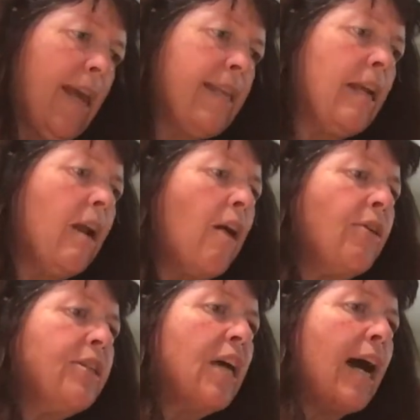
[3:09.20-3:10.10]
And not all
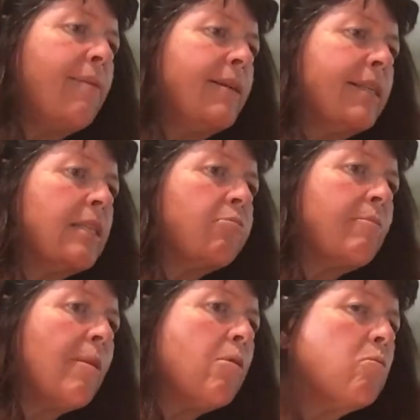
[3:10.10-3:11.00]
the time does this
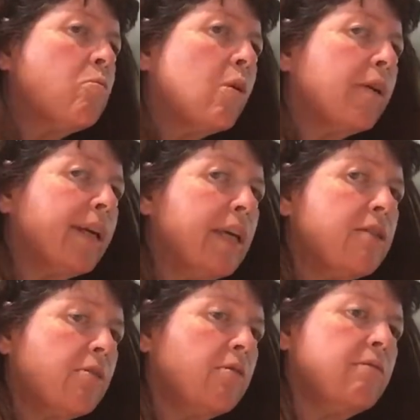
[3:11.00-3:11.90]
remote work
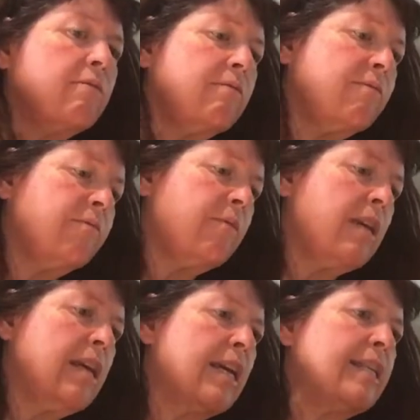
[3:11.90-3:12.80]
either.
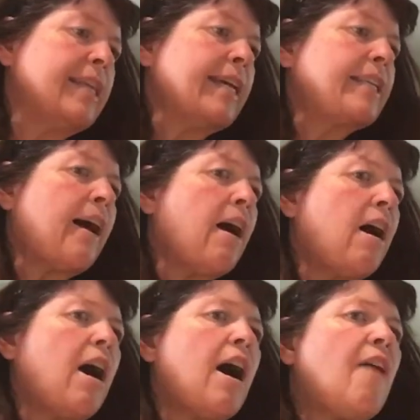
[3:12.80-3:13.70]
And it takes
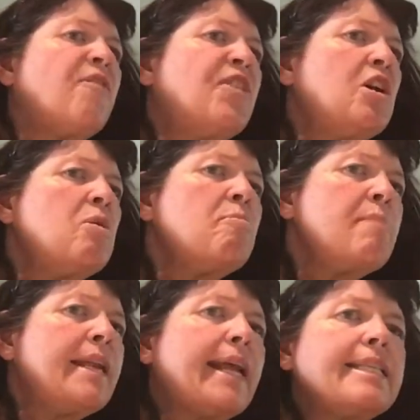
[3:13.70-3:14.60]
a few
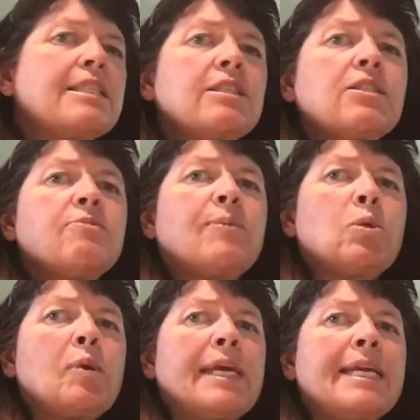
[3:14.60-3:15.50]
minutes
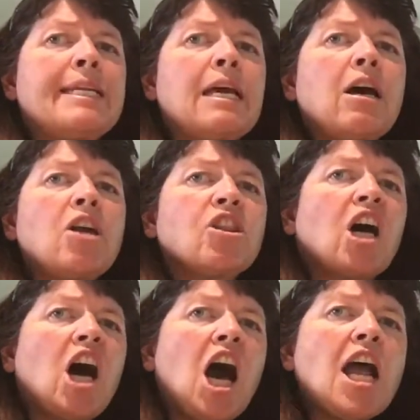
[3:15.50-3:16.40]
between
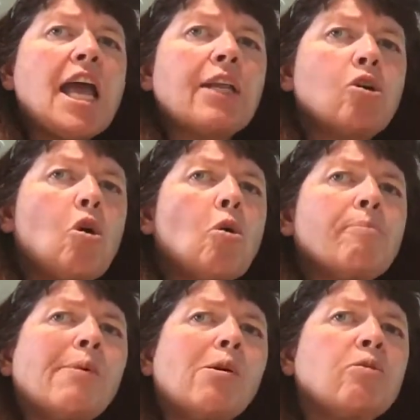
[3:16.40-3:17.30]
the hot and
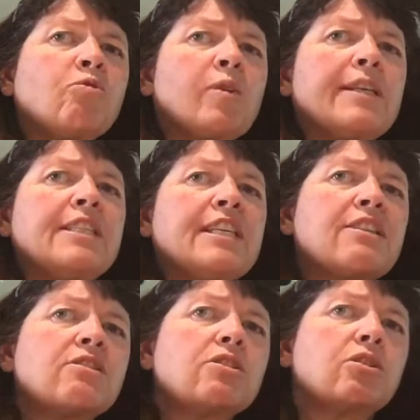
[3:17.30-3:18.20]
cold mode for it to
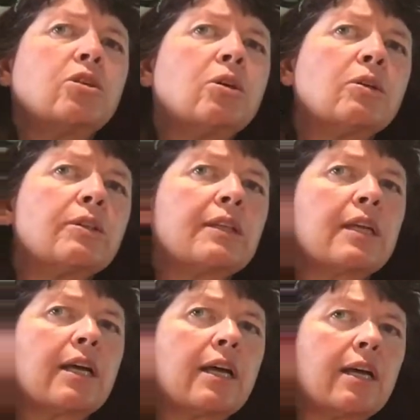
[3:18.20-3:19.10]
either to cool
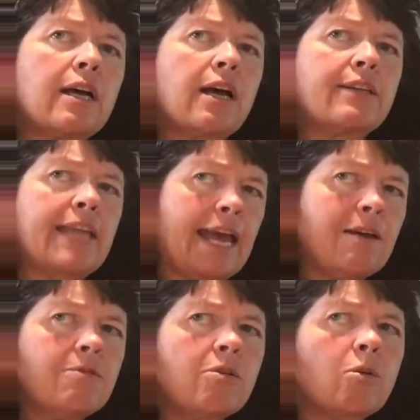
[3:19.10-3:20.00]

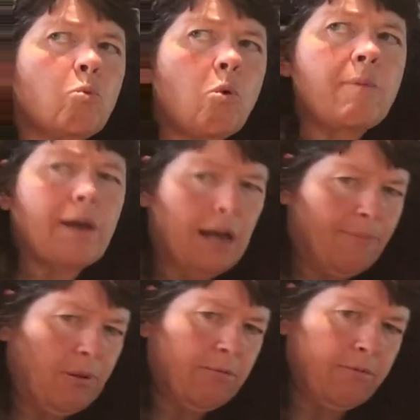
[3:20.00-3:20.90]
down or warm up.